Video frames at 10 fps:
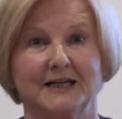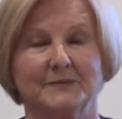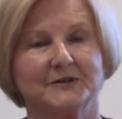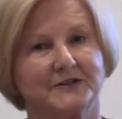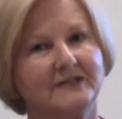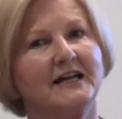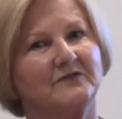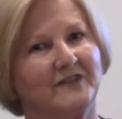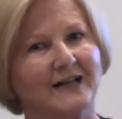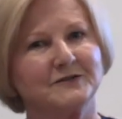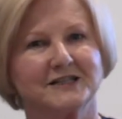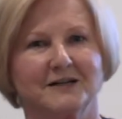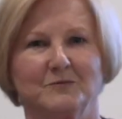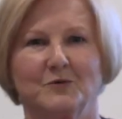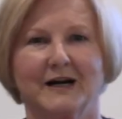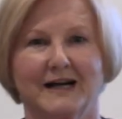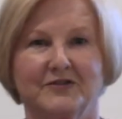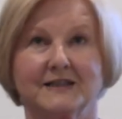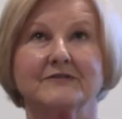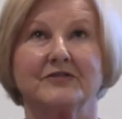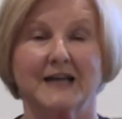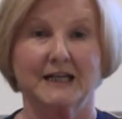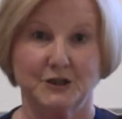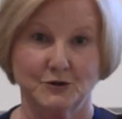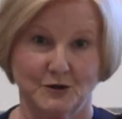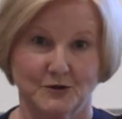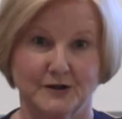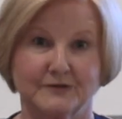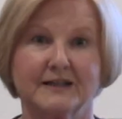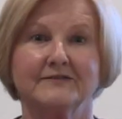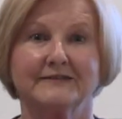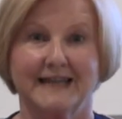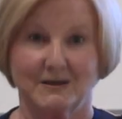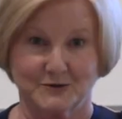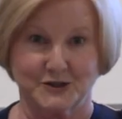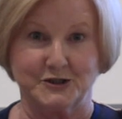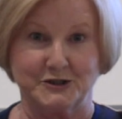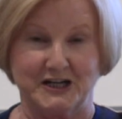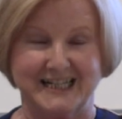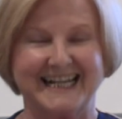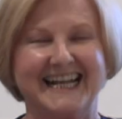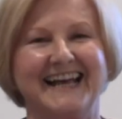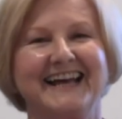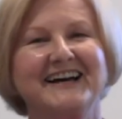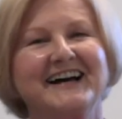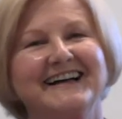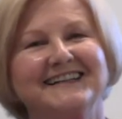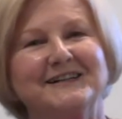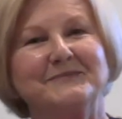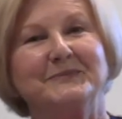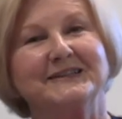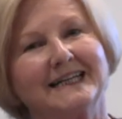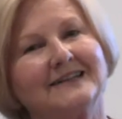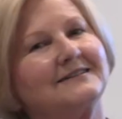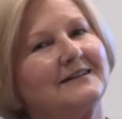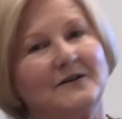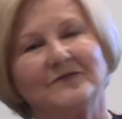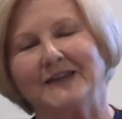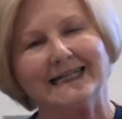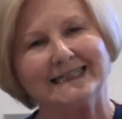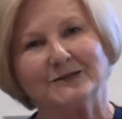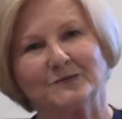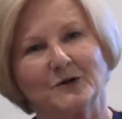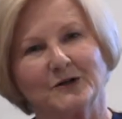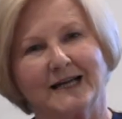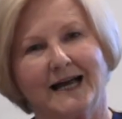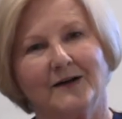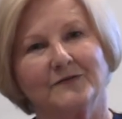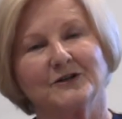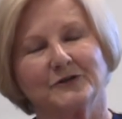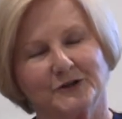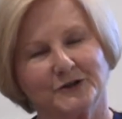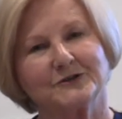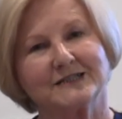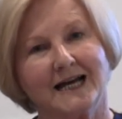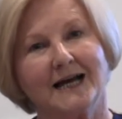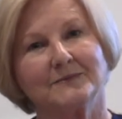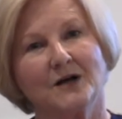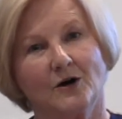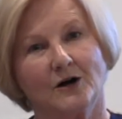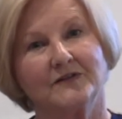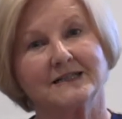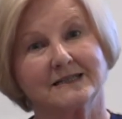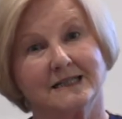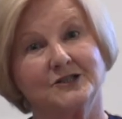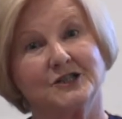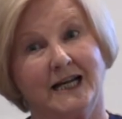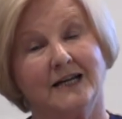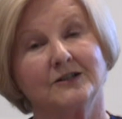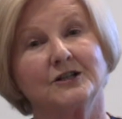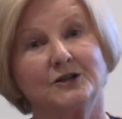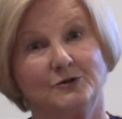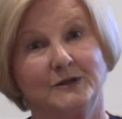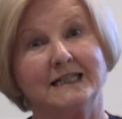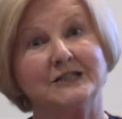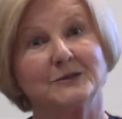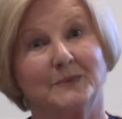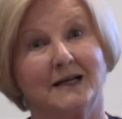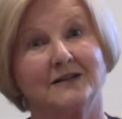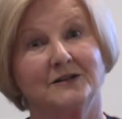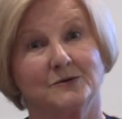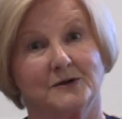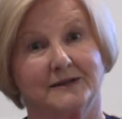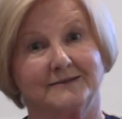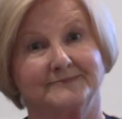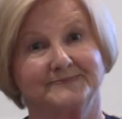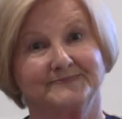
But then they found someone. I said, thank you, Lord, that was good. But then that didn't work out. The third time Harvey said, Jan, you need to play the organ.